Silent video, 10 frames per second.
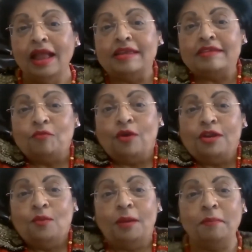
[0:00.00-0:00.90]
And I said, what
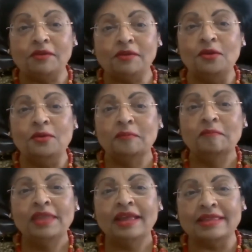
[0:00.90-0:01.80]
do you want me to do?
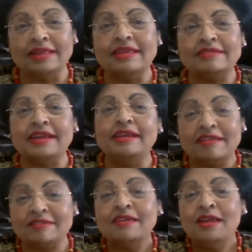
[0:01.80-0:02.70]
Then they said,
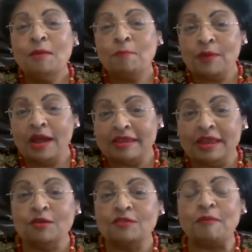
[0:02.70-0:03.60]
let's
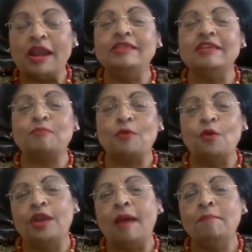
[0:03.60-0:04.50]
spread this
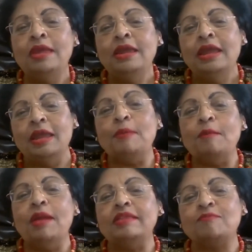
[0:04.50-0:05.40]
program,
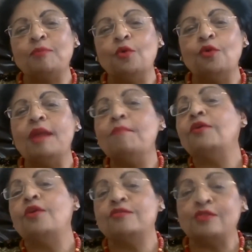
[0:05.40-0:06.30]
implement this program
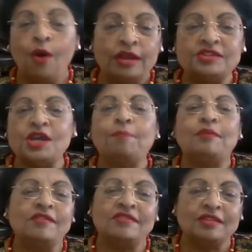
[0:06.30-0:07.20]
across all
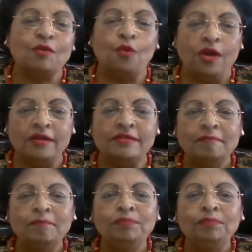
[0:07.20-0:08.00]
chapters in the world.